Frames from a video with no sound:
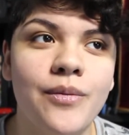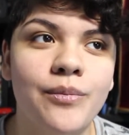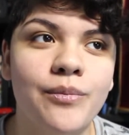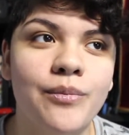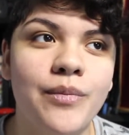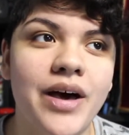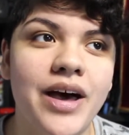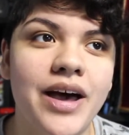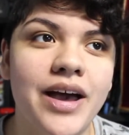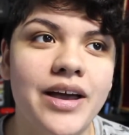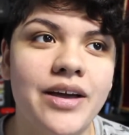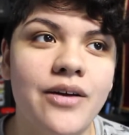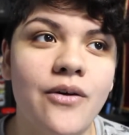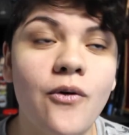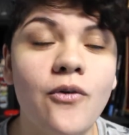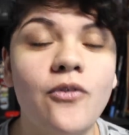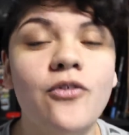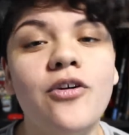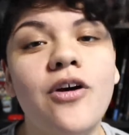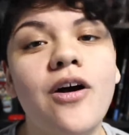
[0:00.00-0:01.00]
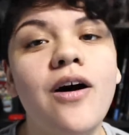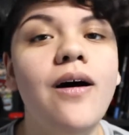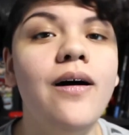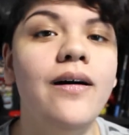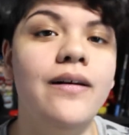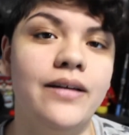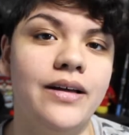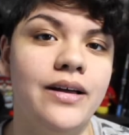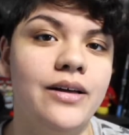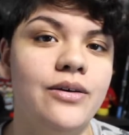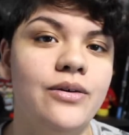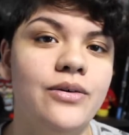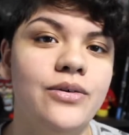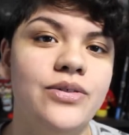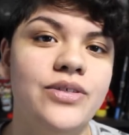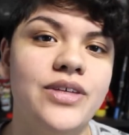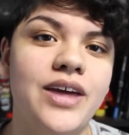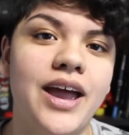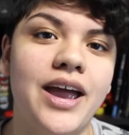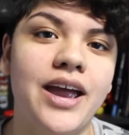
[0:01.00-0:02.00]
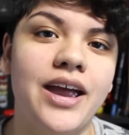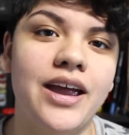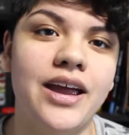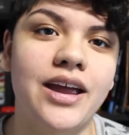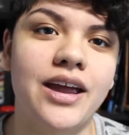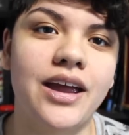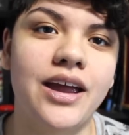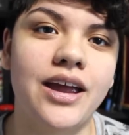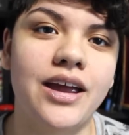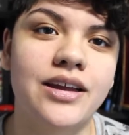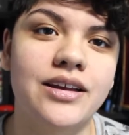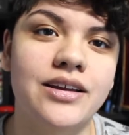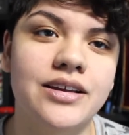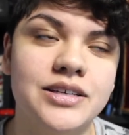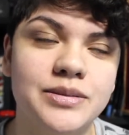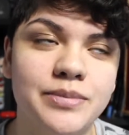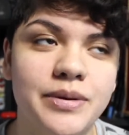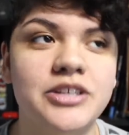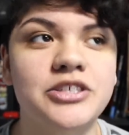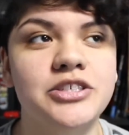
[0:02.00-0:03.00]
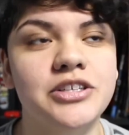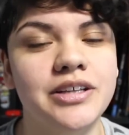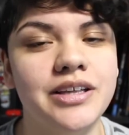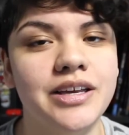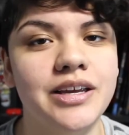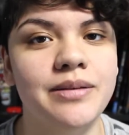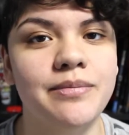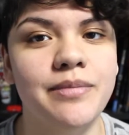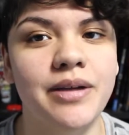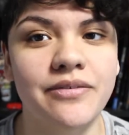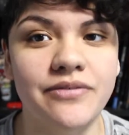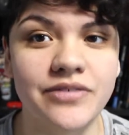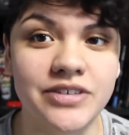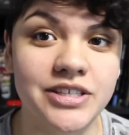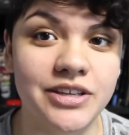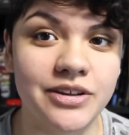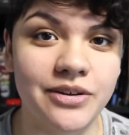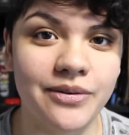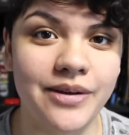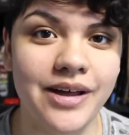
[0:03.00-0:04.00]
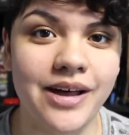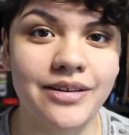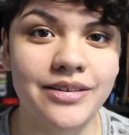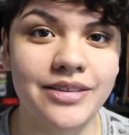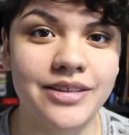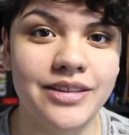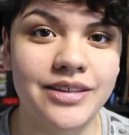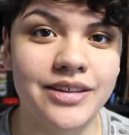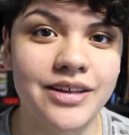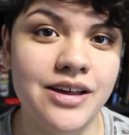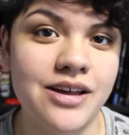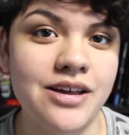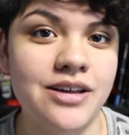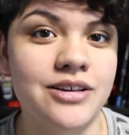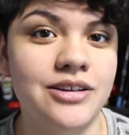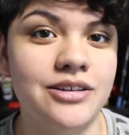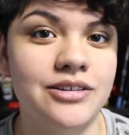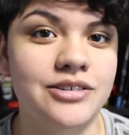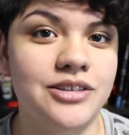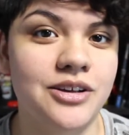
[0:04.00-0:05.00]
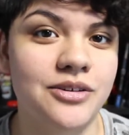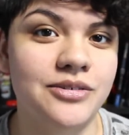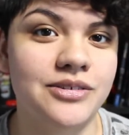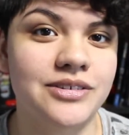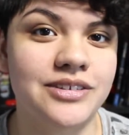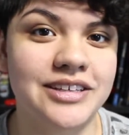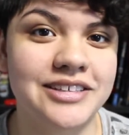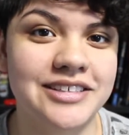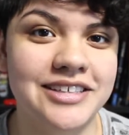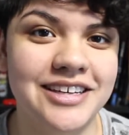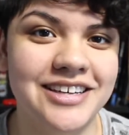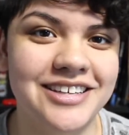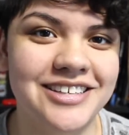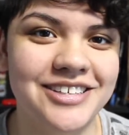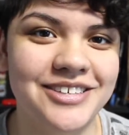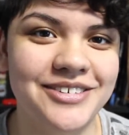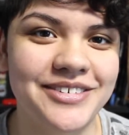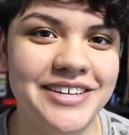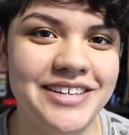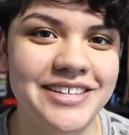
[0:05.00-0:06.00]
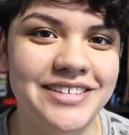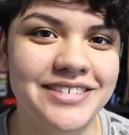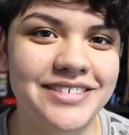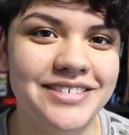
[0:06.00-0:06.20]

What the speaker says: my overall health and especially my physical health. So let's get into it.